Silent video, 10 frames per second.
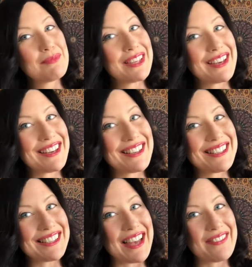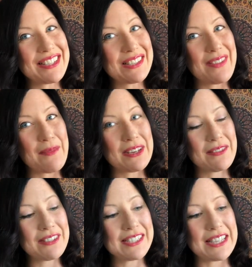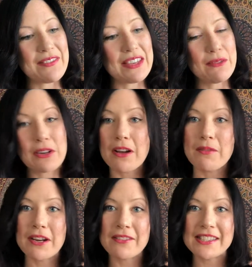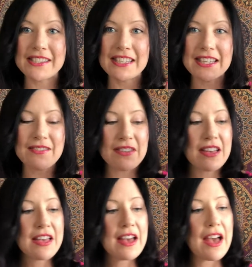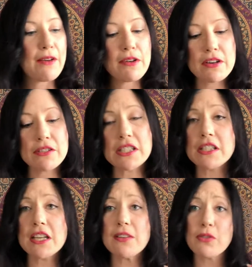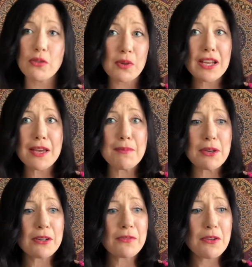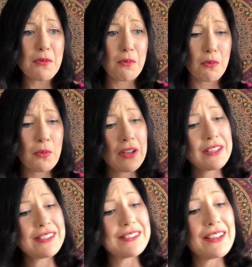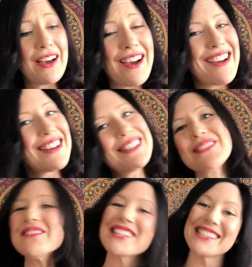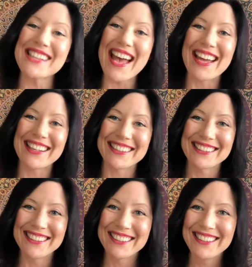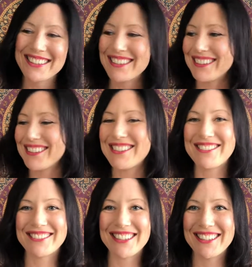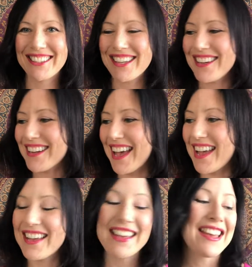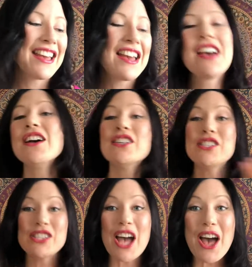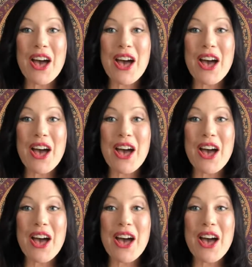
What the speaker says: because left is feminine receiving. What do I want to receive? I want to receive 3 beautiful cards from this deck. Cool. Okay. So